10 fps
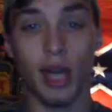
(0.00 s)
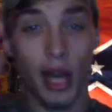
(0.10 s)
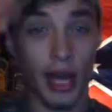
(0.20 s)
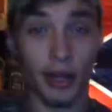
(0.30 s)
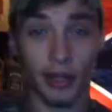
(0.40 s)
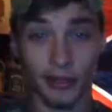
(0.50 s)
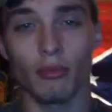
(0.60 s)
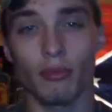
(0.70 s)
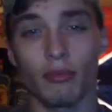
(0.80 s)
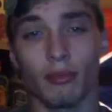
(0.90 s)
Howdy.
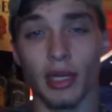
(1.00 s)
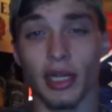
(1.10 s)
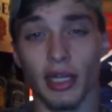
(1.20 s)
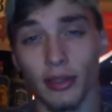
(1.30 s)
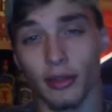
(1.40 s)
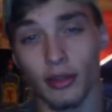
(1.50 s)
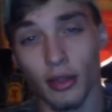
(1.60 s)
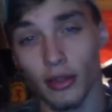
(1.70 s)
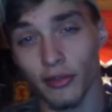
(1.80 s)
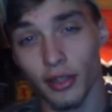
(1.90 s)
Back here with
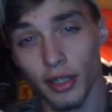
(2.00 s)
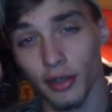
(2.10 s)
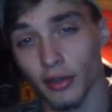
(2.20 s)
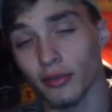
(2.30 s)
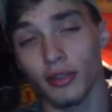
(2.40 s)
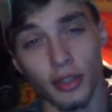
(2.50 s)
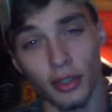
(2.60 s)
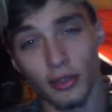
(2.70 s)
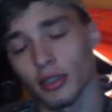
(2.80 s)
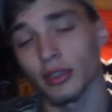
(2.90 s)
another video for
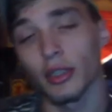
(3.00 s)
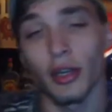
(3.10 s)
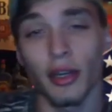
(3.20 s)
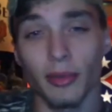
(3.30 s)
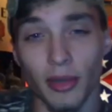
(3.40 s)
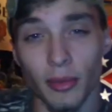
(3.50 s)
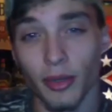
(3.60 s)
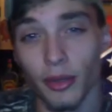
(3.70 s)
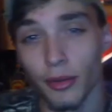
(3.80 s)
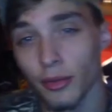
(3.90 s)
y'all. Today I'm going to
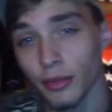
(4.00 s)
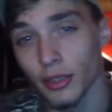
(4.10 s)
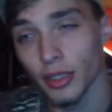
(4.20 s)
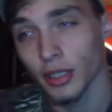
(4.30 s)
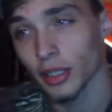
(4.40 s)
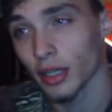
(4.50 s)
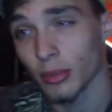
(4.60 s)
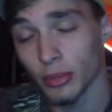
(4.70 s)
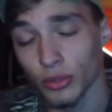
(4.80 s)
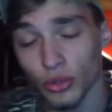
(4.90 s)
be doing a
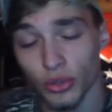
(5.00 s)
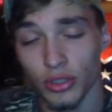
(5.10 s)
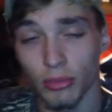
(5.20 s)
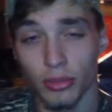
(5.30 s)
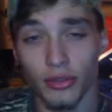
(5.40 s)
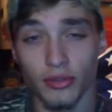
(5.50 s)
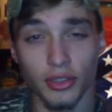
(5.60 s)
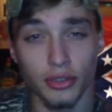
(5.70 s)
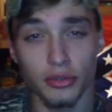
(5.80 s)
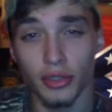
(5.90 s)
couple simple
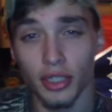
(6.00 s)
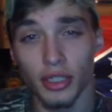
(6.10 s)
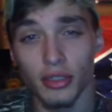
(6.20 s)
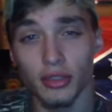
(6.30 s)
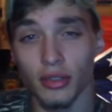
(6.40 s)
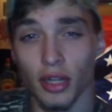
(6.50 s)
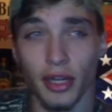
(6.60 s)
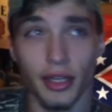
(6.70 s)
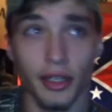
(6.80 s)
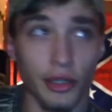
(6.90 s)
fishing rigs
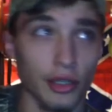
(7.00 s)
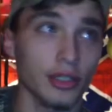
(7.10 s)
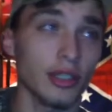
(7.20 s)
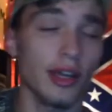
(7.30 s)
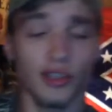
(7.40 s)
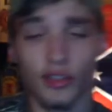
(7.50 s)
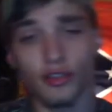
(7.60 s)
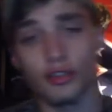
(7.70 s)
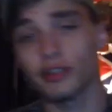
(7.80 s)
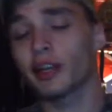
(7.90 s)
like your
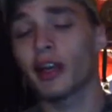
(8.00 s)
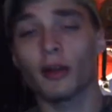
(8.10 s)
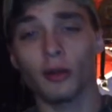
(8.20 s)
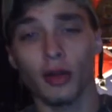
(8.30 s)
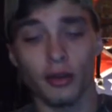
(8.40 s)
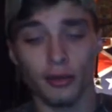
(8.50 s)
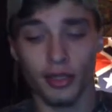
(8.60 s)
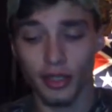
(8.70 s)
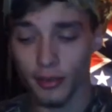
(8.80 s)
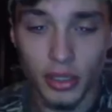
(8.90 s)
Texas and your Carolina
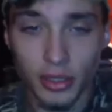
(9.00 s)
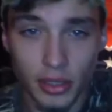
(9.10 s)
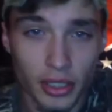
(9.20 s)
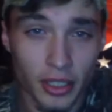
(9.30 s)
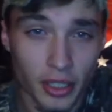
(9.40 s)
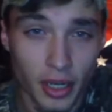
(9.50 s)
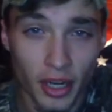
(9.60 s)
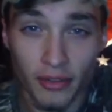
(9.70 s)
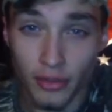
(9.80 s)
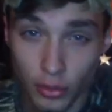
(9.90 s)
rig. And then
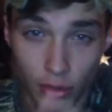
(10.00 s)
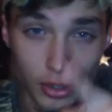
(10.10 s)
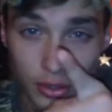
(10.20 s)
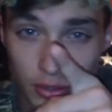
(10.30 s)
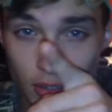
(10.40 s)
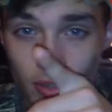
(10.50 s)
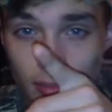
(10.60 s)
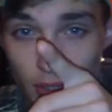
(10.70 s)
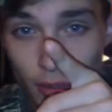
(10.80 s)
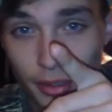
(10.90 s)
afterwards
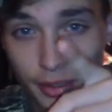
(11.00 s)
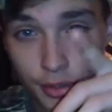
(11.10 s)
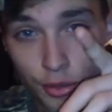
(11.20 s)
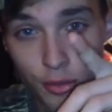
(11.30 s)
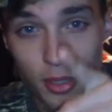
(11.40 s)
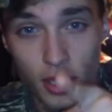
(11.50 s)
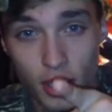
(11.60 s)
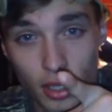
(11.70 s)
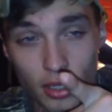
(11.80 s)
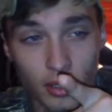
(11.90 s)
I'm going to
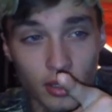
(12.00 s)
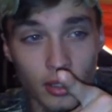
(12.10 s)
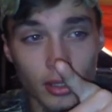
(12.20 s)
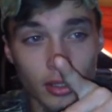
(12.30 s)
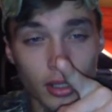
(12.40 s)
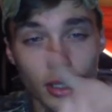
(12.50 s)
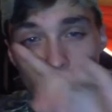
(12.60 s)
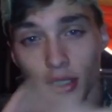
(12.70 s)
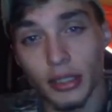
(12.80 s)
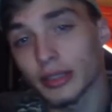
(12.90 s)
be
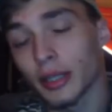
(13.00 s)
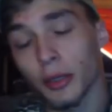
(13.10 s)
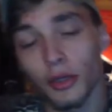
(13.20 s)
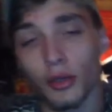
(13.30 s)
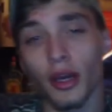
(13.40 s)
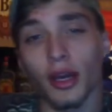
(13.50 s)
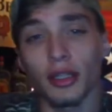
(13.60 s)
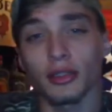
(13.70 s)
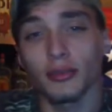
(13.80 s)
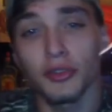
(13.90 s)
telling you
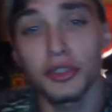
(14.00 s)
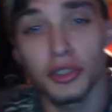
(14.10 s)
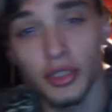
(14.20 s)
guys some fishing